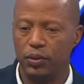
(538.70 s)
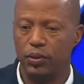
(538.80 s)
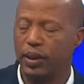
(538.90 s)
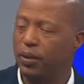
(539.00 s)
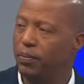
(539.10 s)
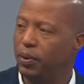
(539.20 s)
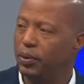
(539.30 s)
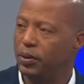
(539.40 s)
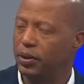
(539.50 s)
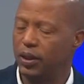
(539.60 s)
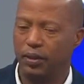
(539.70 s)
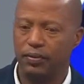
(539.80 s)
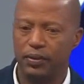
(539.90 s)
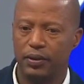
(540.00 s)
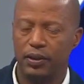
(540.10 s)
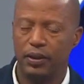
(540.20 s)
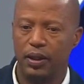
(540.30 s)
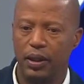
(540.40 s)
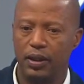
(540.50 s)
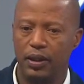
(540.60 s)
want to impose yourself
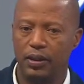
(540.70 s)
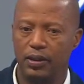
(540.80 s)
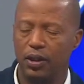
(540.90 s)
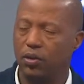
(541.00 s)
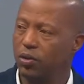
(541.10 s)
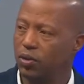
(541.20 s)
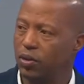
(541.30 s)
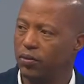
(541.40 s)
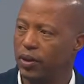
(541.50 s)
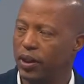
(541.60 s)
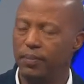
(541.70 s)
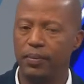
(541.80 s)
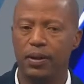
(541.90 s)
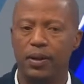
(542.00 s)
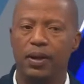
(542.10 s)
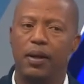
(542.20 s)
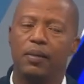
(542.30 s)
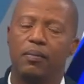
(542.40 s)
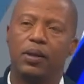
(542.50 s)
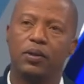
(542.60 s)
and take control of the game,
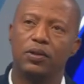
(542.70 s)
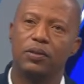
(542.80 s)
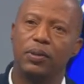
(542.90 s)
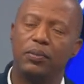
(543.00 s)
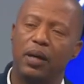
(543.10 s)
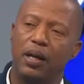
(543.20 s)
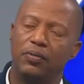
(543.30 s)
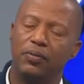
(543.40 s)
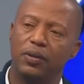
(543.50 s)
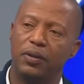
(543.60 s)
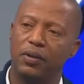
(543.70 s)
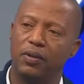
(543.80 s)
but also be mindful of the